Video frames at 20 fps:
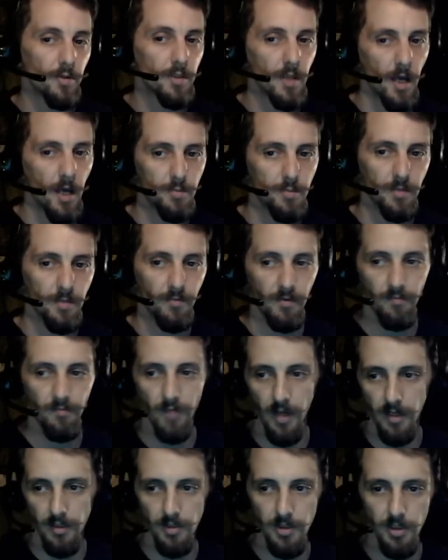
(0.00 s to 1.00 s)
types of
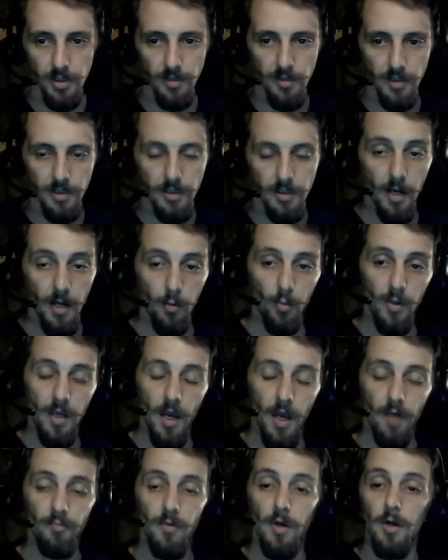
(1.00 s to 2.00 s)
advantage in this deck. We
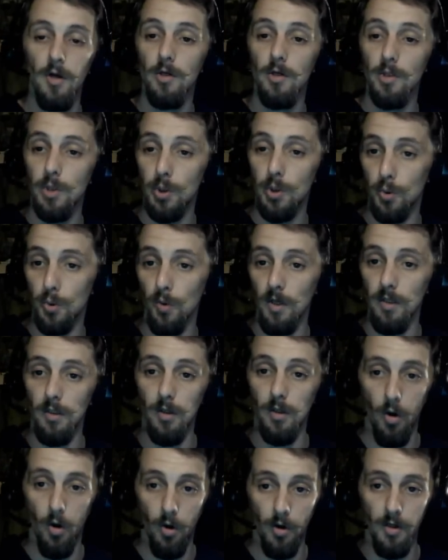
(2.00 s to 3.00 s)
have straight
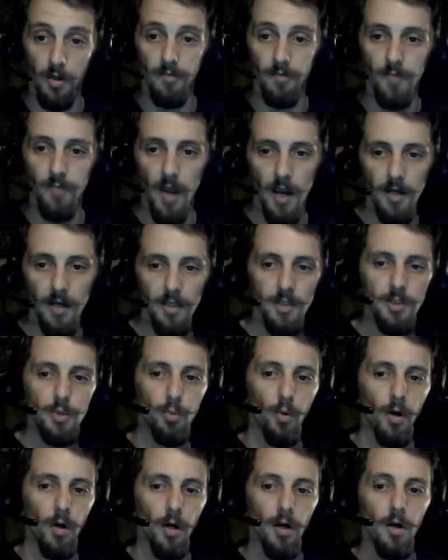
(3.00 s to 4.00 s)
card
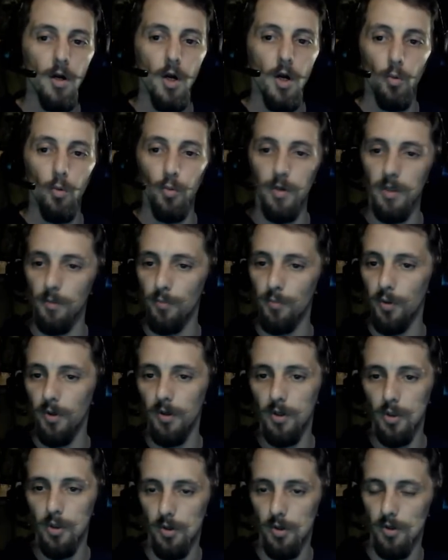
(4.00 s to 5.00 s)
advantage, where we can put
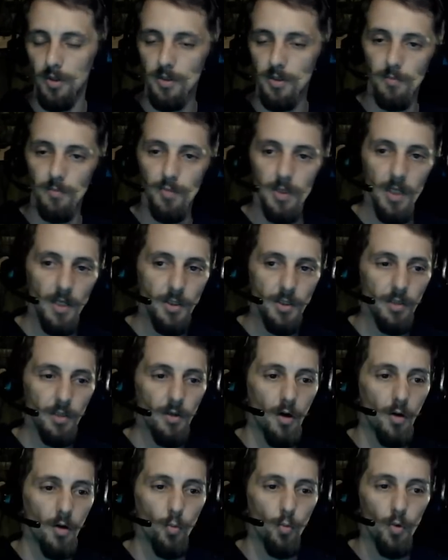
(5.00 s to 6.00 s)
a Curious Obsession
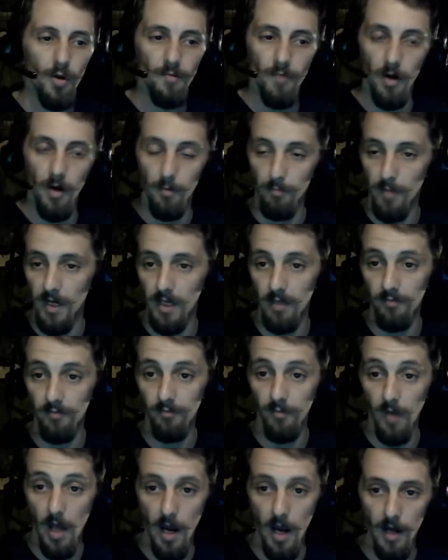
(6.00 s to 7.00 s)
on one of our mini
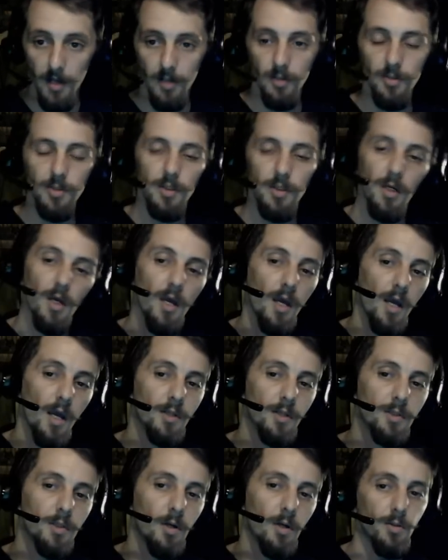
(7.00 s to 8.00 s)
flyers
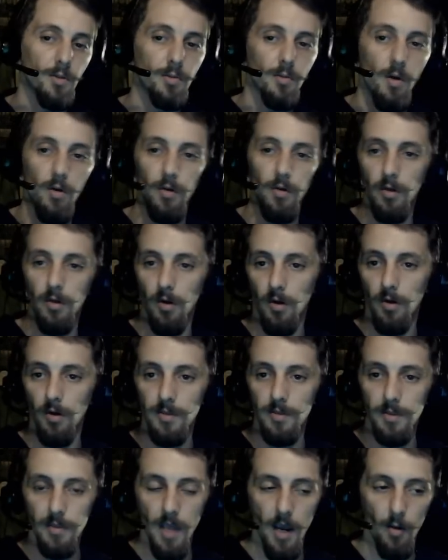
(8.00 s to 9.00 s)
and start drawing
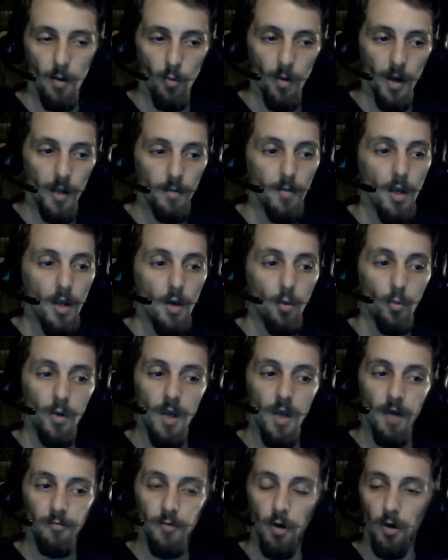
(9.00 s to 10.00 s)
cards that way.
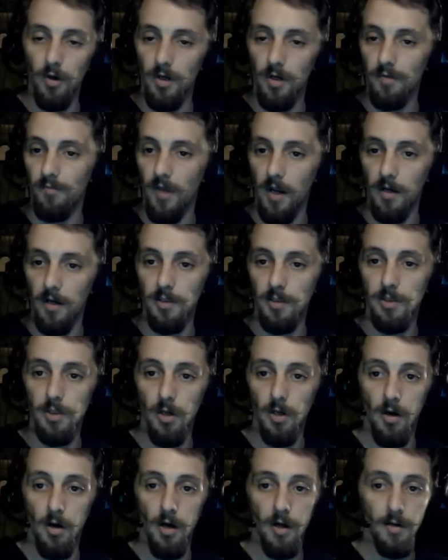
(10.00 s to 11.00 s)
We have card advantage
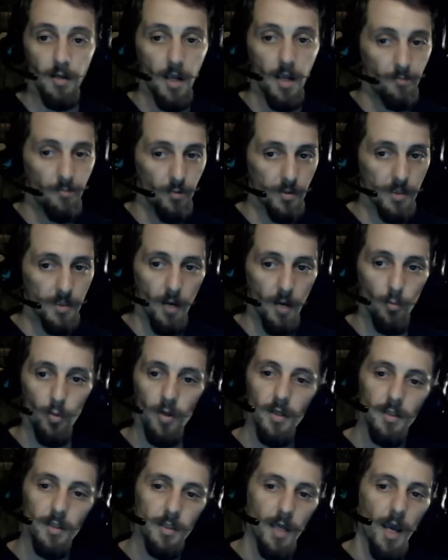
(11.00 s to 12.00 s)
on every time
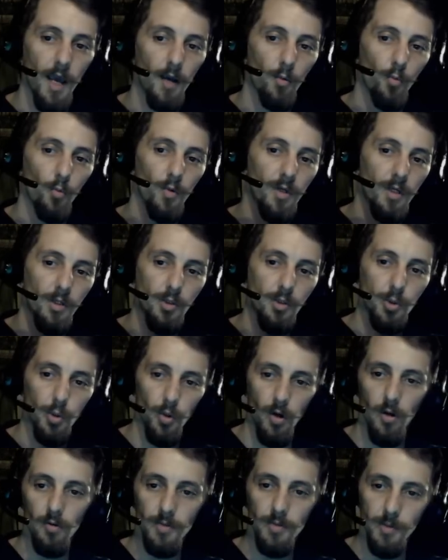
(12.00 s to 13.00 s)
we attack, we can
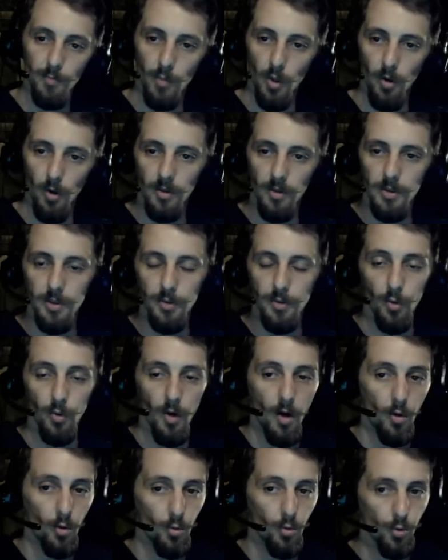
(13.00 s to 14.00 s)
draw some cards through
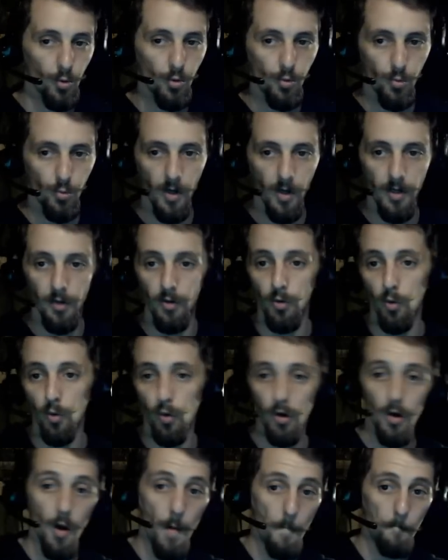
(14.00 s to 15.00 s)
our Ruin Raider,
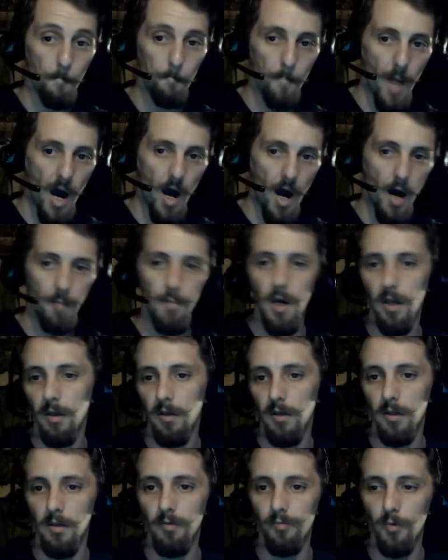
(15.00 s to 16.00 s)
or Bob,
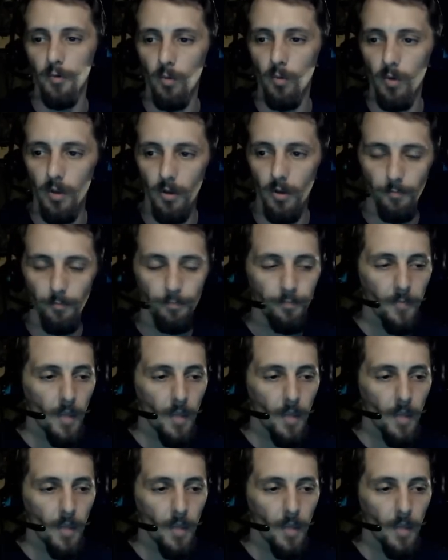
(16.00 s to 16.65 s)
if you will.